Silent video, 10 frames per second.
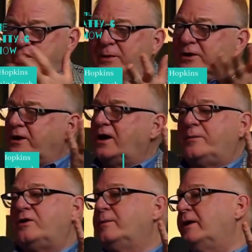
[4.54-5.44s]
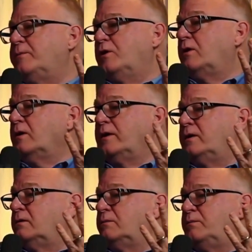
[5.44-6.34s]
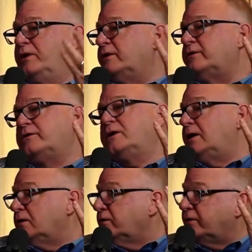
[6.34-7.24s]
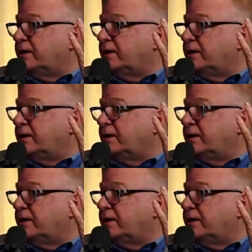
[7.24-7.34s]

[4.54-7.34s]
Jamie Dimon about borrowing billions of dollars,